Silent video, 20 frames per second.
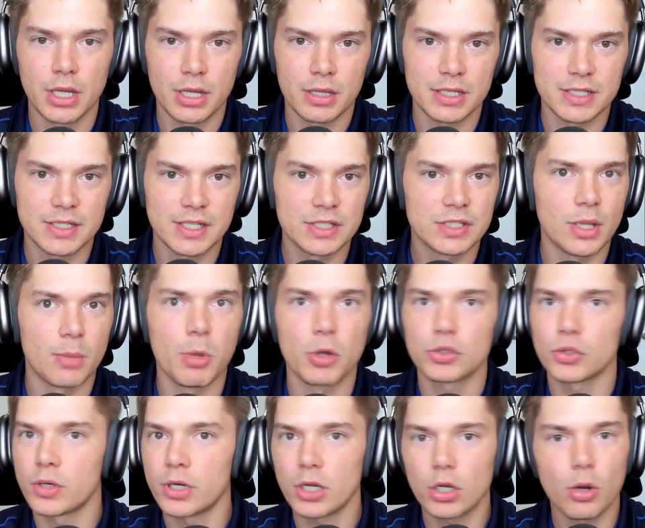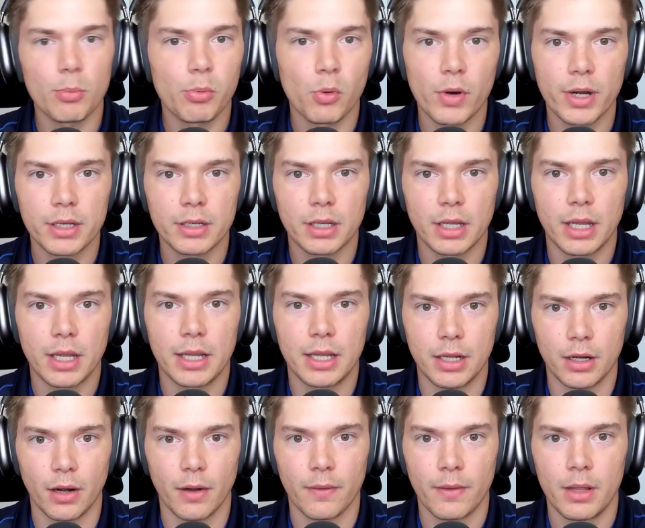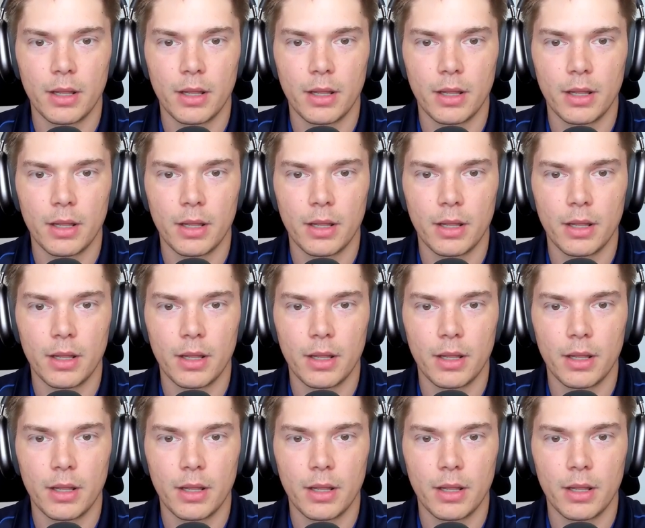This is the most critical point here,